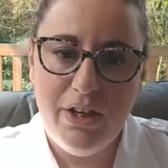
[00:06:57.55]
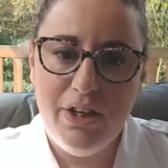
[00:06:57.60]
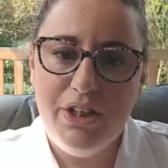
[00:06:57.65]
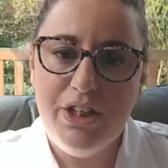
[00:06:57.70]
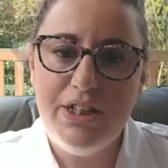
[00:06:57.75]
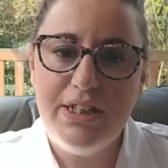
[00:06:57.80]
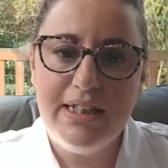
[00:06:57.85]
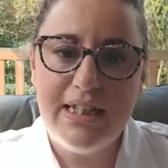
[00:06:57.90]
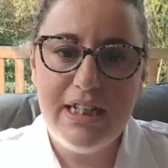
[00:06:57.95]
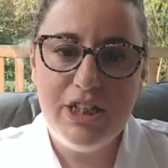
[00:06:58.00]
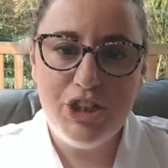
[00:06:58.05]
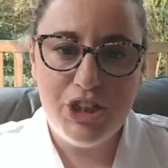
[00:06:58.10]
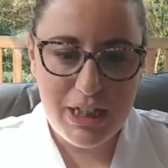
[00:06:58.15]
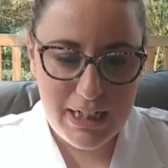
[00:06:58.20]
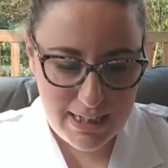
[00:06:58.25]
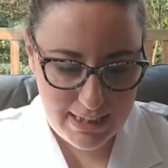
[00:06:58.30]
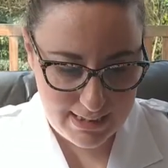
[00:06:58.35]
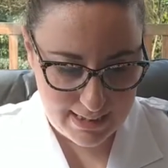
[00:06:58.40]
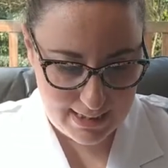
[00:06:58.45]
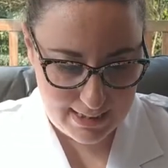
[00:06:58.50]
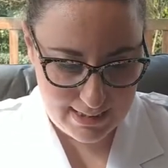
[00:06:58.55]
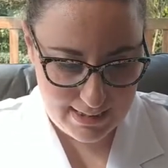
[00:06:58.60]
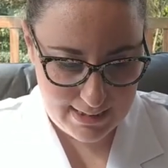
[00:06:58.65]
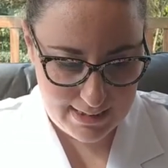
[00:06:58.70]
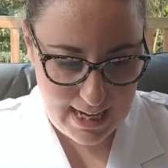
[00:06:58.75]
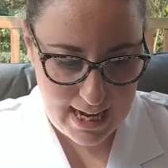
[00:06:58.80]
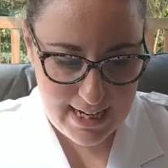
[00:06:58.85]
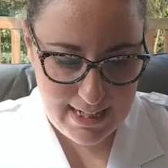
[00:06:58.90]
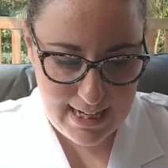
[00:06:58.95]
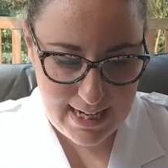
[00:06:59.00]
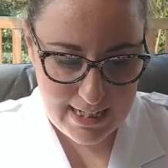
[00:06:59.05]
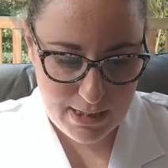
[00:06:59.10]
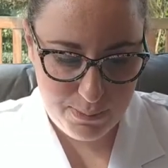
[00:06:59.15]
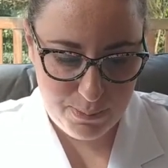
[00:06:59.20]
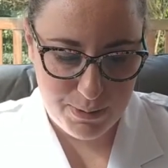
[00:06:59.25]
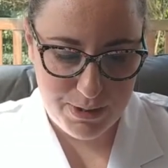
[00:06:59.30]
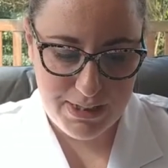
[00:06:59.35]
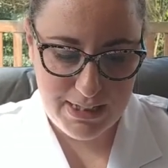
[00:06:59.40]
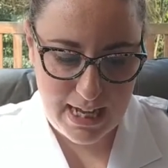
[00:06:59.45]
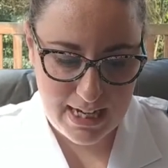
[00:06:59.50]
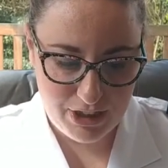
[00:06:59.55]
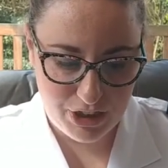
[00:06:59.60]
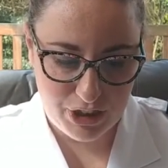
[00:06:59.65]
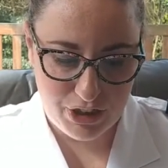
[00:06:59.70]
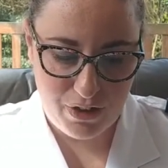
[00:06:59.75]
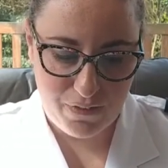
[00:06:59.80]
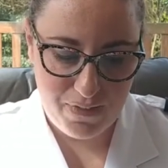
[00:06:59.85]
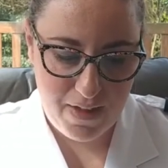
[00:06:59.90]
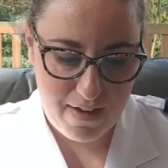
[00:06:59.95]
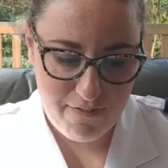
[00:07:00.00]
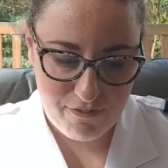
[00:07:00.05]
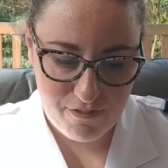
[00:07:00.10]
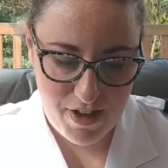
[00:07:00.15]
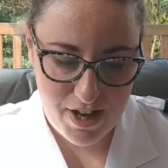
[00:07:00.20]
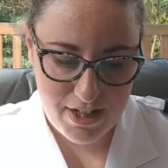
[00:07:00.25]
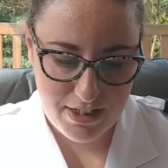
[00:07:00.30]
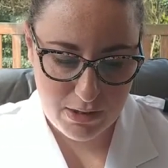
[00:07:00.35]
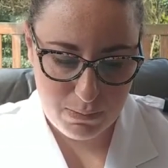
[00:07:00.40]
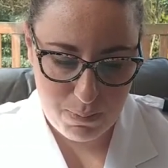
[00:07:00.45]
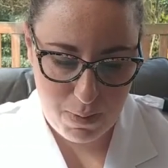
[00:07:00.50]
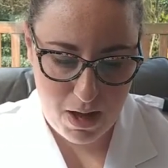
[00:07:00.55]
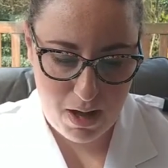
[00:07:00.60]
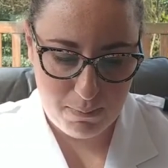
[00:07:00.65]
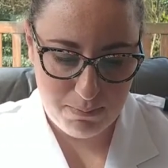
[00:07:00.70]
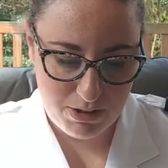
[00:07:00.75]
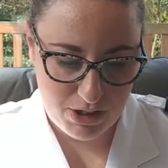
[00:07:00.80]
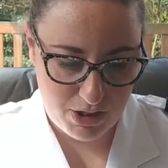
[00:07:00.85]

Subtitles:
You see, Jesus, in his procession on that first Palm